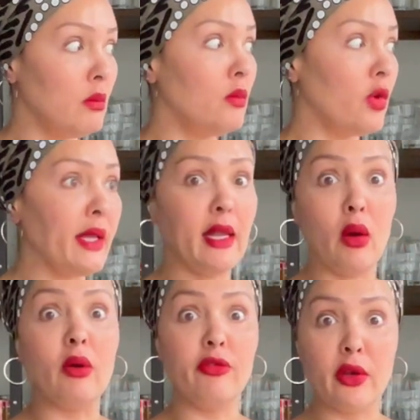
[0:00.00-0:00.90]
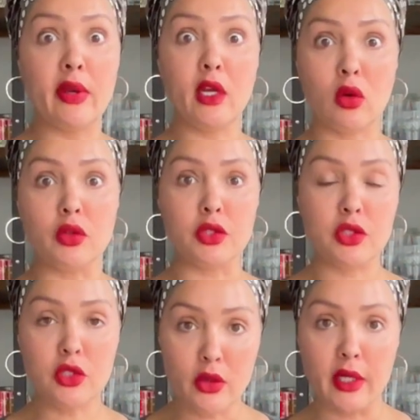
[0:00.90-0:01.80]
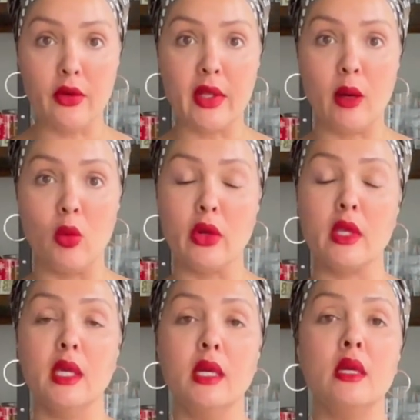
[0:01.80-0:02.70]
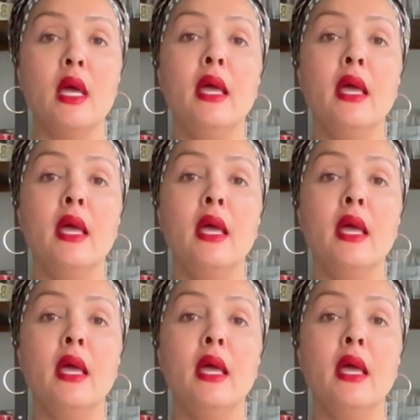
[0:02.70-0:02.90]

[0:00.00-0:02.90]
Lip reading: right now a very cold studio that I'm working in,